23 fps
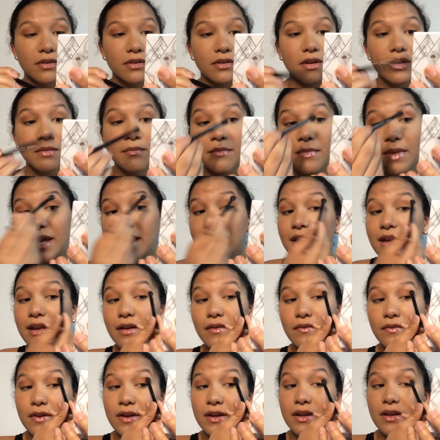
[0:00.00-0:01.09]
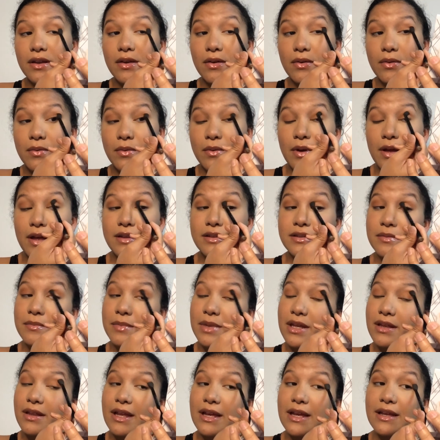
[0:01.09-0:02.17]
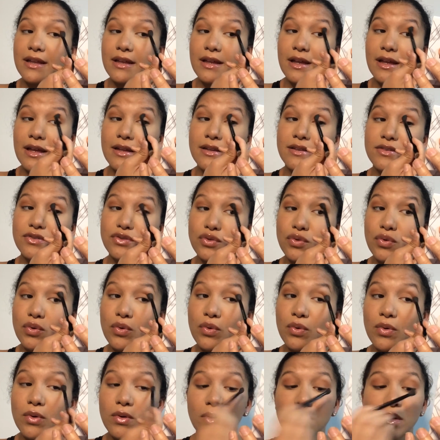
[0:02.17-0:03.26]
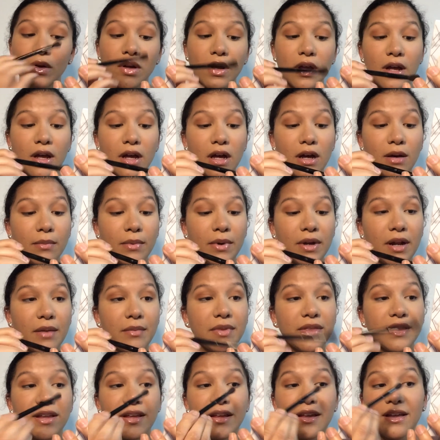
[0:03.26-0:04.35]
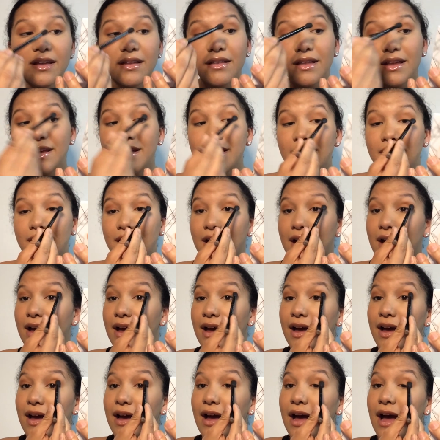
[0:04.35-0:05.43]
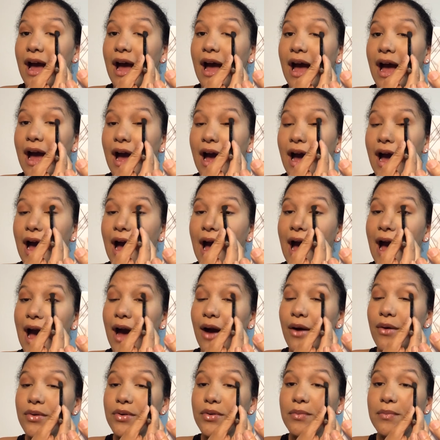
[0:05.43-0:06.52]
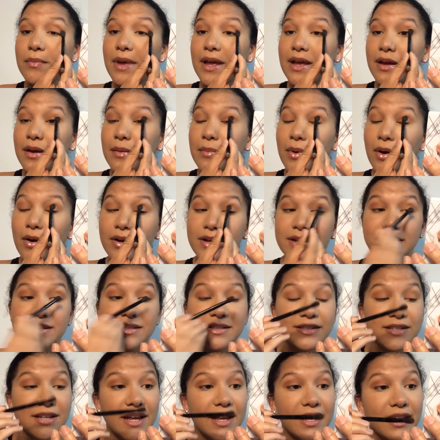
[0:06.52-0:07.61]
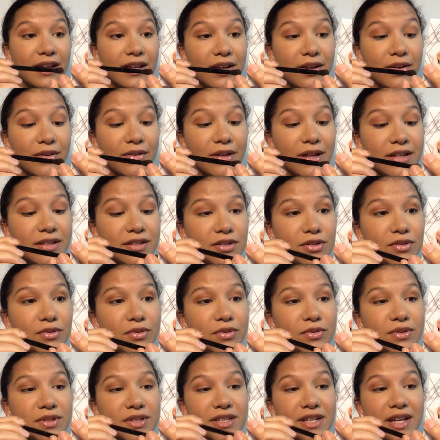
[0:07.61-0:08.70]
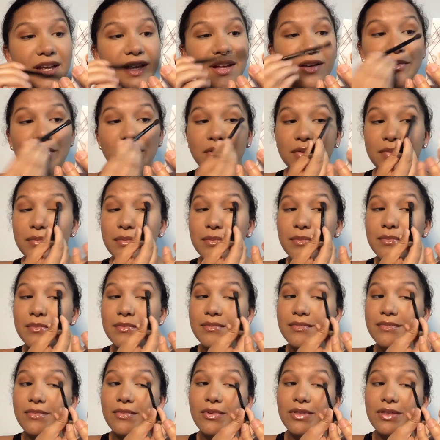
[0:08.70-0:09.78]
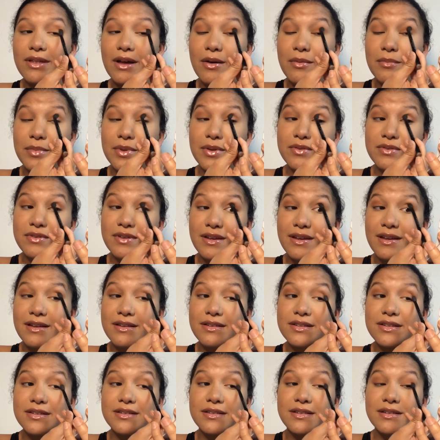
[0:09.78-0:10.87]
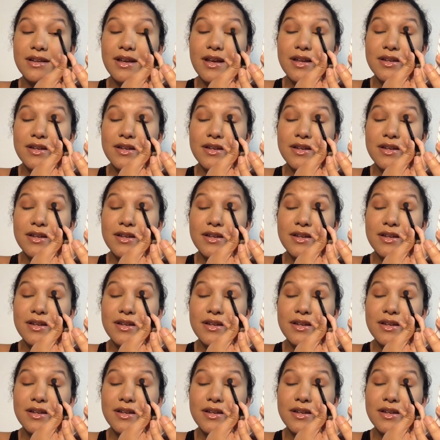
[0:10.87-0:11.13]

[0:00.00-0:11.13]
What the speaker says: Making a video, to me, like, it's cool, but I'm thinking, like, how do makeup artists sit here? Like, do you sit without music and just